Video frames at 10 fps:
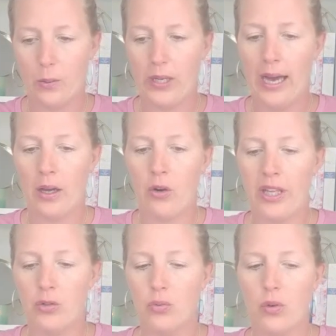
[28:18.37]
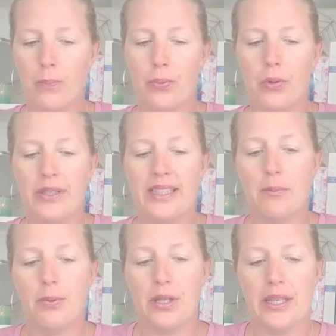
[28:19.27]
We are going to rebuild
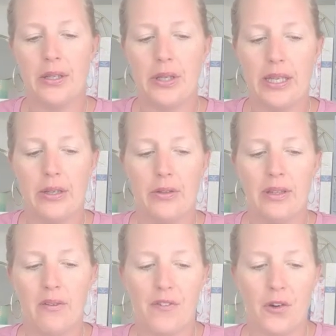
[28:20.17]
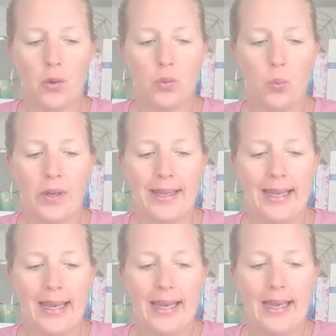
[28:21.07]
it, but in a different
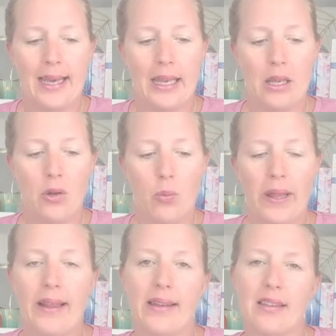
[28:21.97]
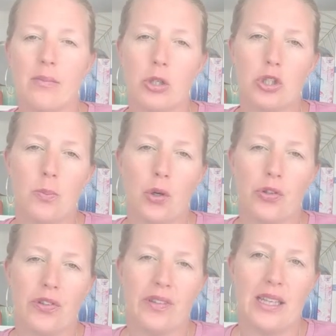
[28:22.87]
way, and in a way that is much more
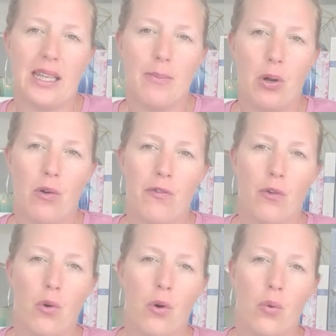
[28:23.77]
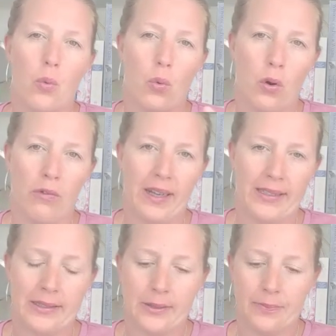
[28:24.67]
sustainable for all of
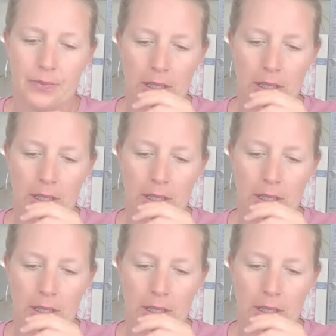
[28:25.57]
us.